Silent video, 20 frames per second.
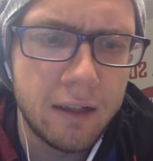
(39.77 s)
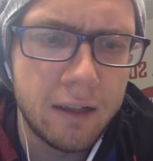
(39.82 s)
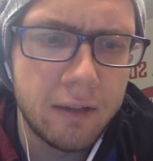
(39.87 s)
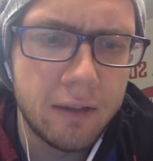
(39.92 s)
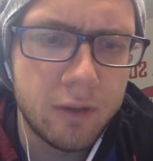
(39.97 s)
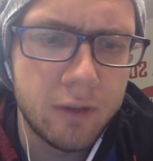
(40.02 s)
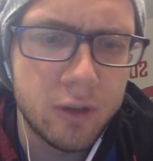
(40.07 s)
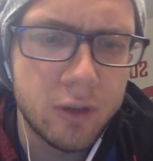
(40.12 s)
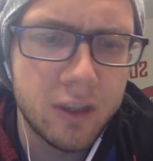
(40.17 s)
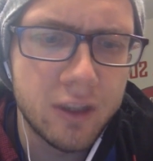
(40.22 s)

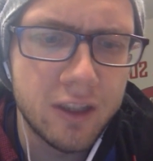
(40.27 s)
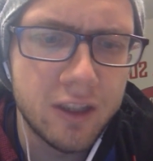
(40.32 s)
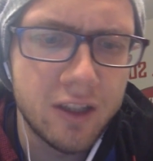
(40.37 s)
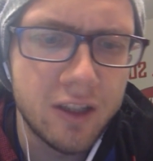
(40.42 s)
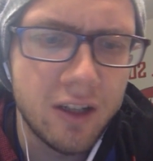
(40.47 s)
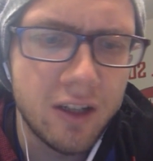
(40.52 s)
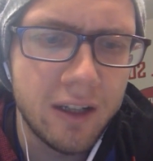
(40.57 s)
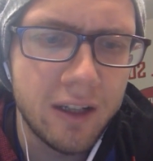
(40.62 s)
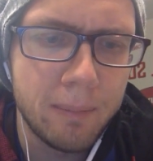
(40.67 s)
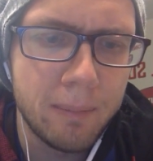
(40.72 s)
of course in the
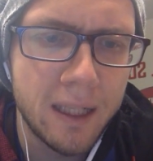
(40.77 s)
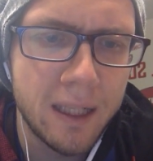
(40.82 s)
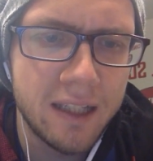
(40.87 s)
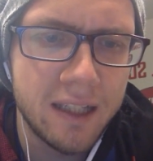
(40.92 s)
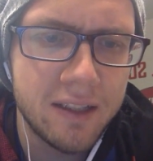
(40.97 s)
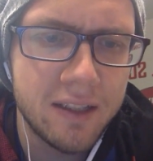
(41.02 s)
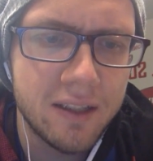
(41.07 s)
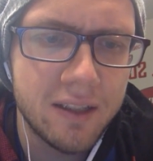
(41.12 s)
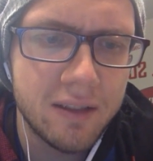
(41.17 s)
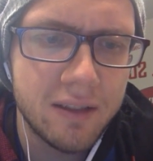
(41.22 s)
dying
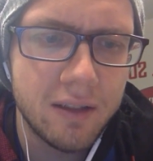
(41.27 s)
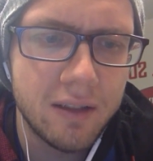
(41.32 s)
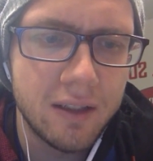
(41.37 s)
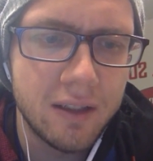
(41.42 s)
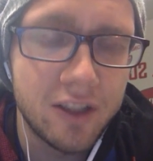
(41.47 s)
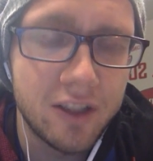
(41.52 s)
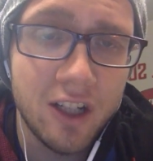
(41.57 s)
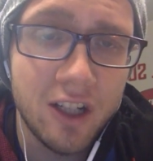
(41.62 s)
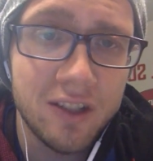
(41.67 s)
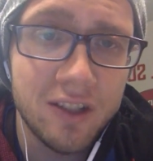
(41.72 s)
minutes
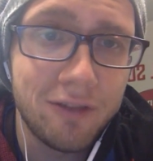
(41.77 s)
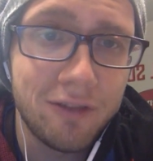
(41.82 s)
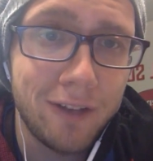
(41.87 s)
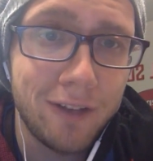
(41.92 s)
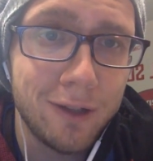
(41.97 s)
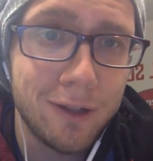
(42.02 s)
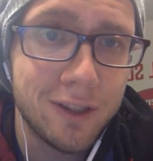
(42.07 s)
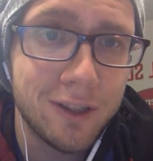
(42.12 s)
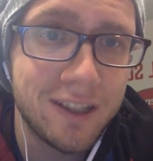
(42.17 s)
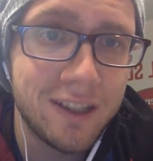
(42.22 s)
a chance
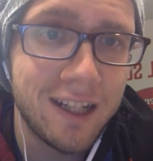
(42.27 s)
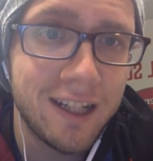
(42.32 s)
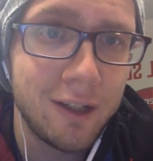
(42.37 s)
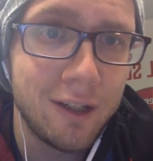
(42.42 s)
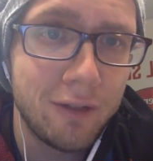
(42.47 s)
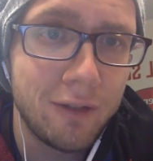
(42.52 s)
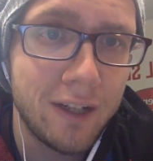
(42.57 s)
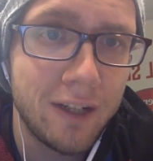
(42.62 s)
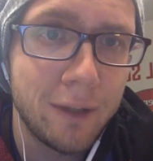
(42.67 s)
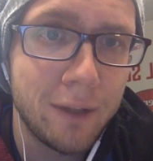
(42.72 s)
fell to
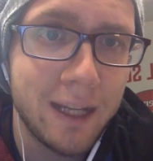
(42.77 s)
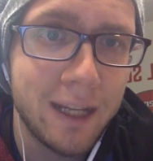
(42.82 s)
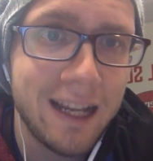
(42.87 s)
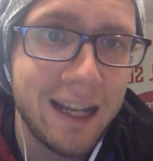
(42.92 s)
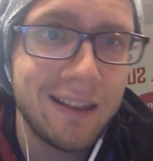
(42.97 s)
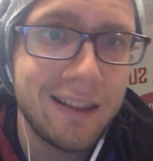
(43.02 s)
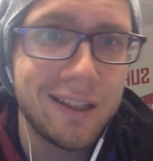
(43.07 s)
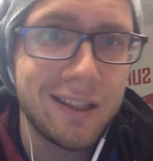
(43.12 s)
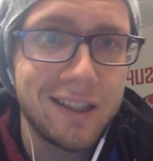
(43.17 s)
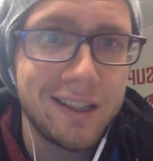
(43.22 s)
Deulofeu
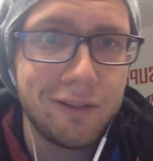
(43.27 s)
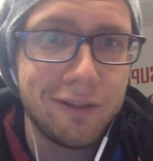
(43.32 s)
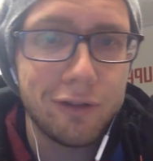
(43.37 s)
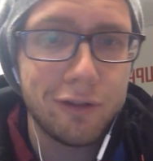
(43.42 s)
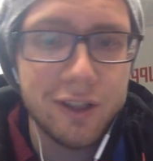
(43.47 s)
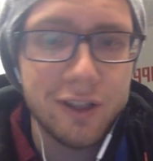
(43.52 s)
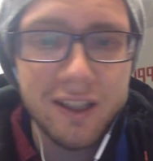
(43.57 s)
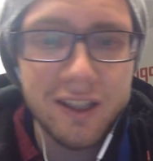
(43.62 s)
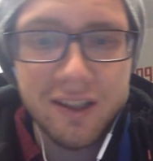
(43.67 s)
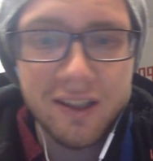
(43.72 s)
again, the
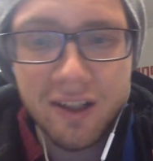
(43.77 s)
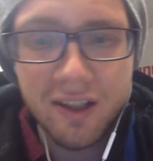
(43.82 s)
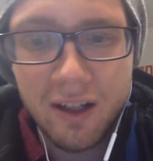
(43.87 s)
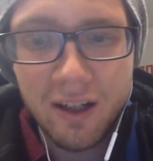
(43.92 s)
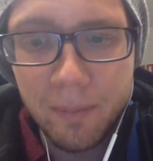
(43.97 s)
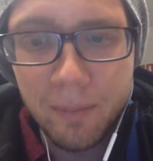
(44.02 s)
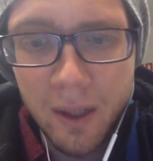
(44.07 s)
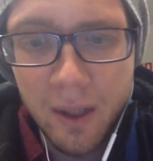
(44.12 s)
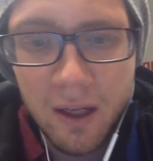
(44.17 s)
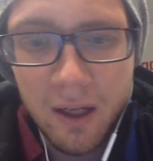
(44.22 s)
difference this
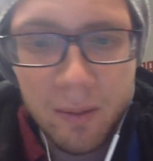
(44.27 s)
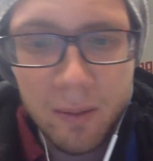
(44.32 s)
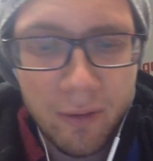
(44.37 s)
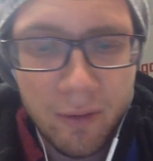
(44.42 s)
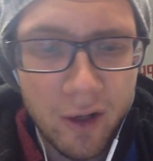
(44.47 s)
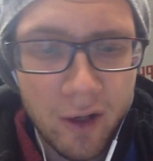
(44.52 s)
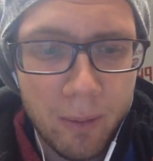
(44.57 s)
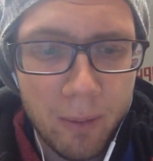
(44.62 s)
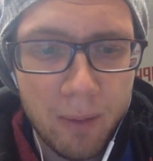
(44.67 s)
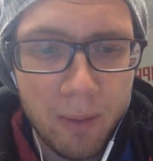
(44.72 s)
time
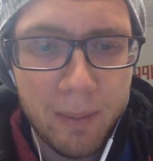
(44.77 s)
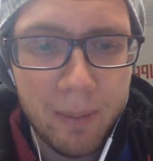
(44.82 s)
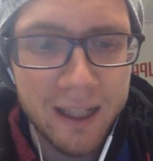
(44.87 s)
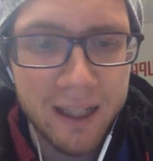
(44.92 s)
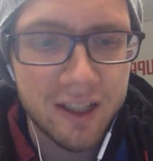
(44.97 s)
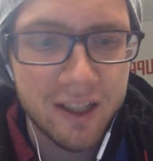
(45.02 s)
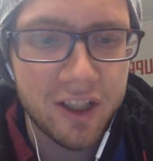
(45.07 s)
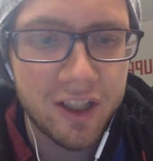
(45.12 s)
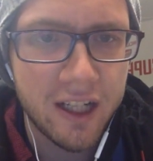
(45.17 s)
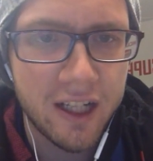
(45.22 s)
provided by
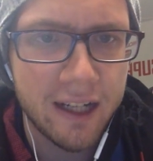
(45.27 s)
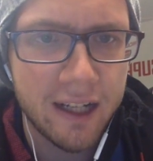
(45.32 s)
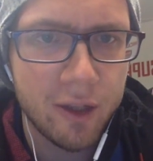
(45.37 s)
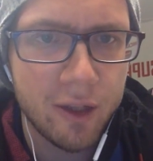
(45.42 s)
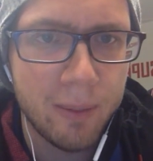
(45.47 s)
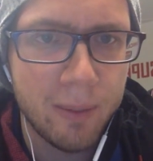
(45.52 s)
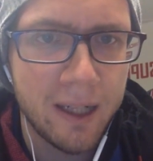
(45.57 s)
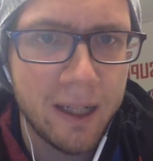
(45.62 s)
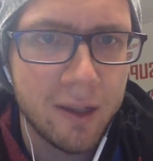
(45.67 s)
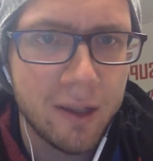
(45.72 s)
Petr Cech,
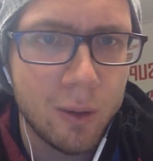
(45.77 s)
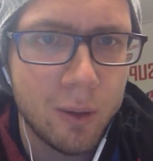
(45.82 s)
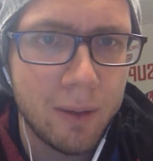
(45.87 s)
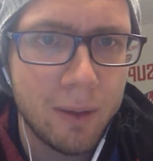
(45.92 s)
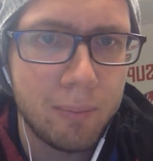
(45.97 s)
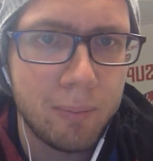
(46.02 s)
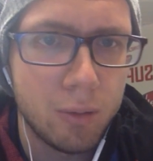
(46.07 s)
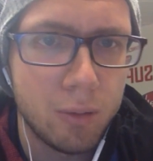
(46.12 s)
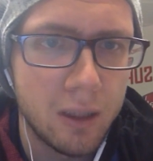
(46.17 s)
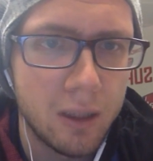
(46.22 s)
who made a
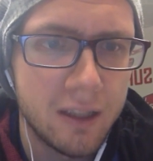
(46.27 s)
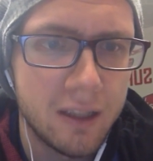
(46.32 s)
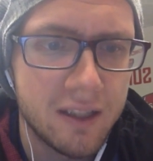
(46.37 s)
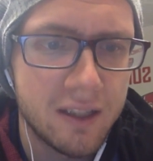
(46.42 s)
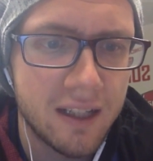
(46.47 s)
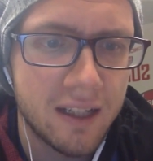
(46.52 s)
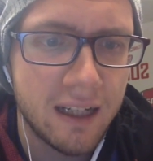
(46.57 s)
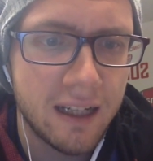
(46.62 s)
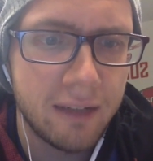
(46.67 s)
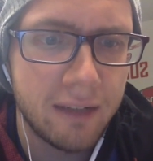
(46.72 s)
quite brilliant
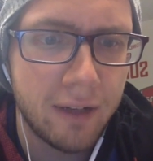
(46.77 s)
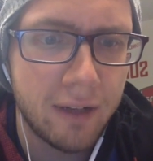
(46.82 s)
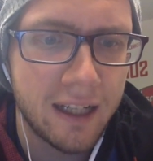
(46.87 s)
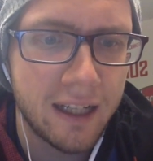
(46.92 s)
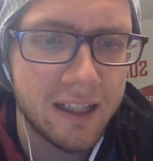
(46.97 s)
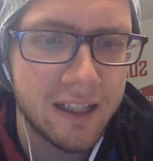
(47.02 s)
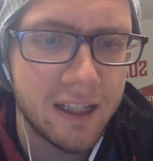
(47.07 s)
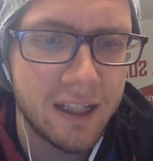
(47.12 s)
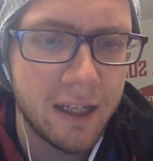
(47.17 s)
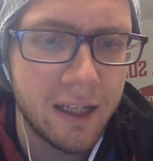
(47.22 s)
save
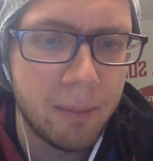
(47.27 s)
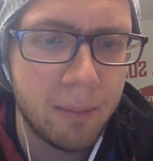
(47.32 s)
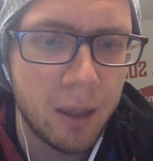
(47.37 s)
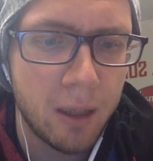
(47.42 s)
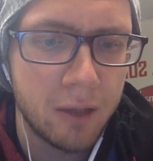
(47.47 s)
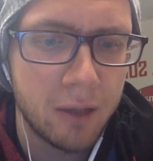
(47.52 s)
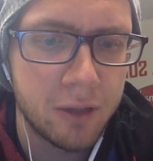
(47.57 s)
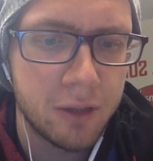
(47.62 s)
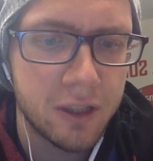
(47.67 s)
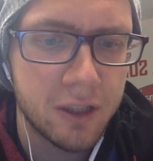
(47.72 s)
at his near
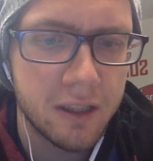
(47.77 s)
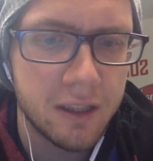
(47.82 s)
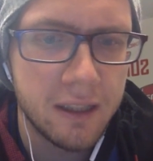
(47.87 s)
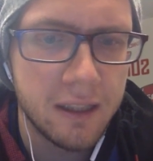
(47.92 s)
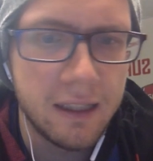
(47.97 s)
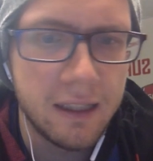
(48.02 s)
post.